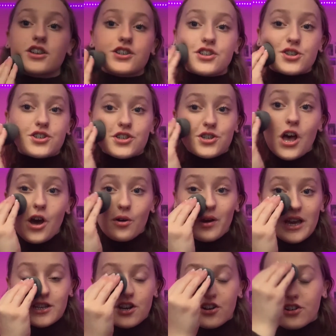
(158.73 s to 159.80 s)
so
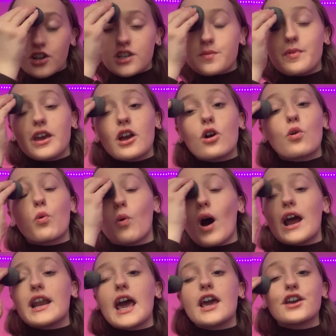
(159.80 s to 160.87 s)
it turned out to be
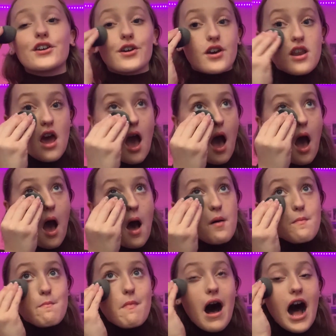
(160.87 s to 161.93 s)
quite a good
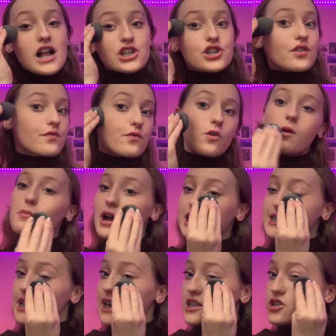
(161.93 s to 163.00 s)
match for my
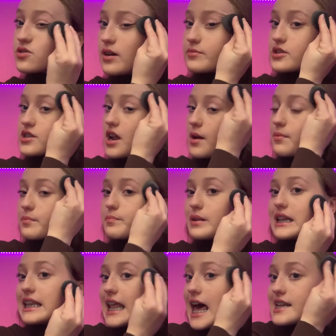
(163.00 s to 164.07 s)
skin, so I'm just
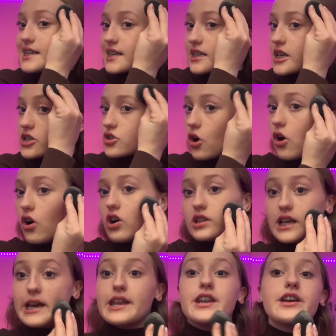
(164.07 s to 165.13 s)
blending this all
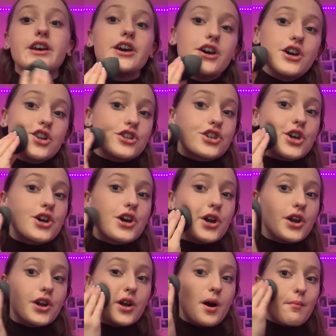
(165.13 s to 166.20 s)
in
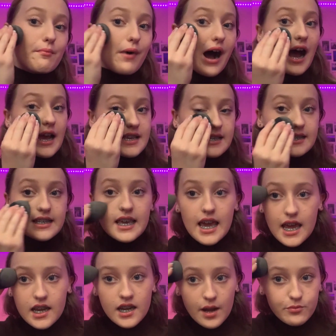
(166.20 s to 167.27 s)
to my
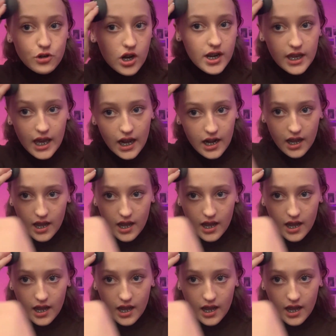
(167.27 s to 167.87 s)
skin. I'm trying to get